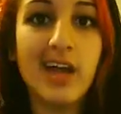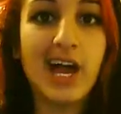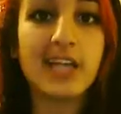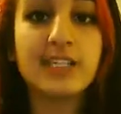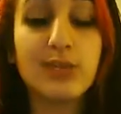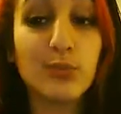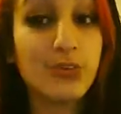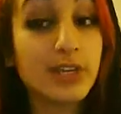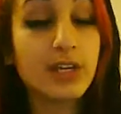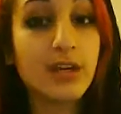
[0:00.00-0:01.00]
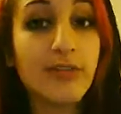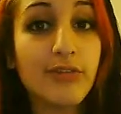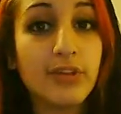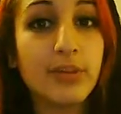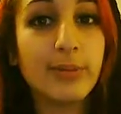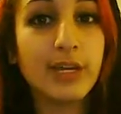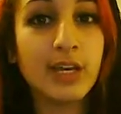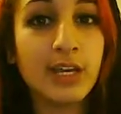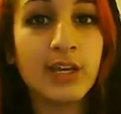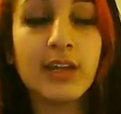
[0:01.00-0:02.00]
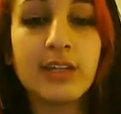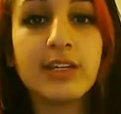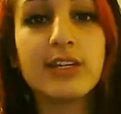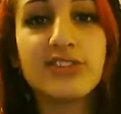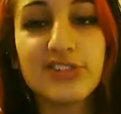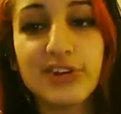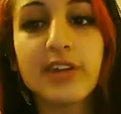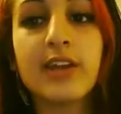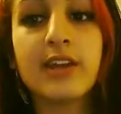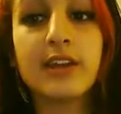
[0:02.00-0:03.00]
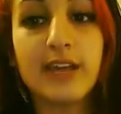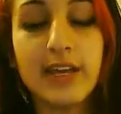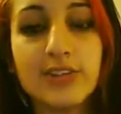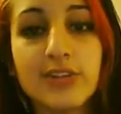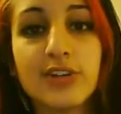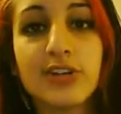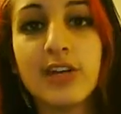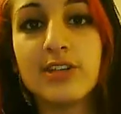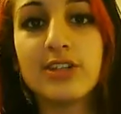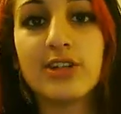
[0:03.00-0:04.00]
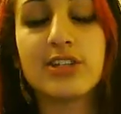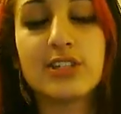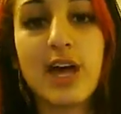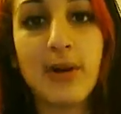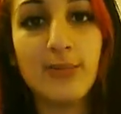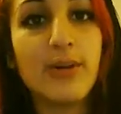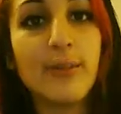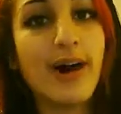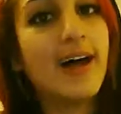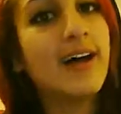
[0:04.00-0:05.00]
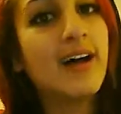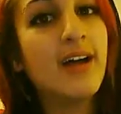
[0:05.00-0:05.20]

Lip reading: I did really good for the beginning, and then I started getting lazier and lazier as time went by.